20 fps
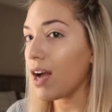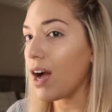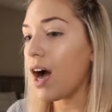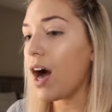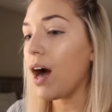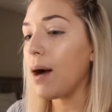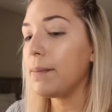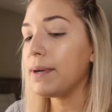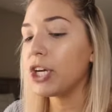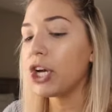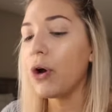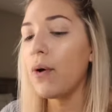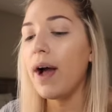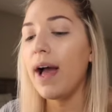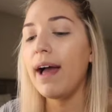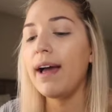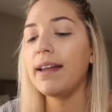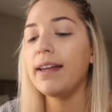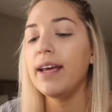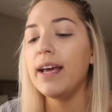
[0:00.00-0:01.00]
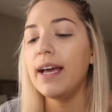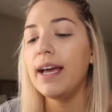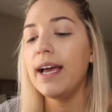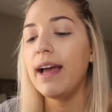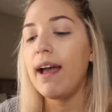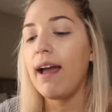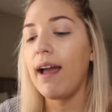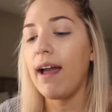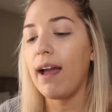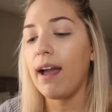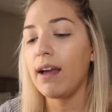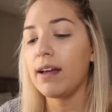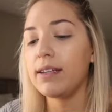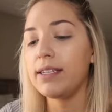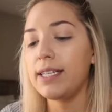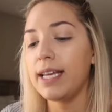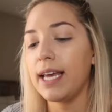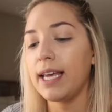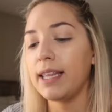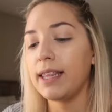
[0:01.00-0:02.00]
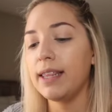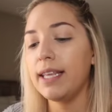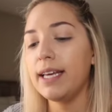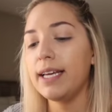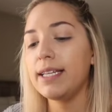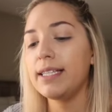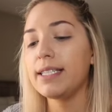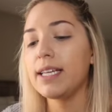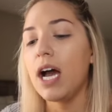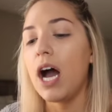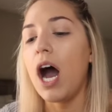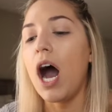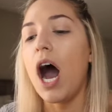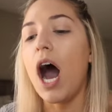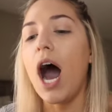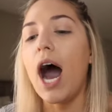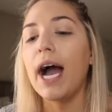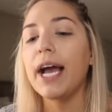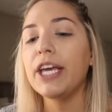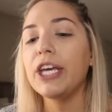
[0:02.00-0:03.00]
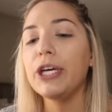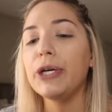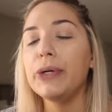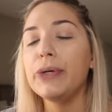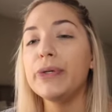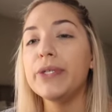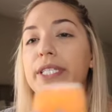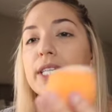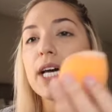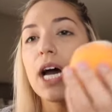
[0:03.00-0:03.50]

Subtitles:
I'm going to go ahead and take this. I use